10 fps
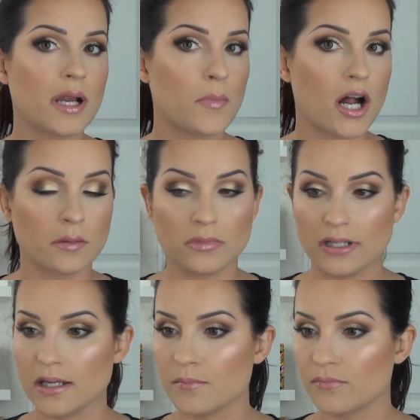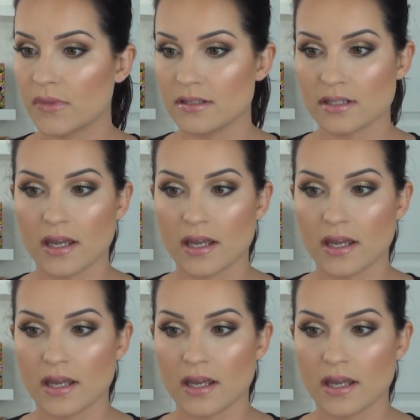my bottom lip is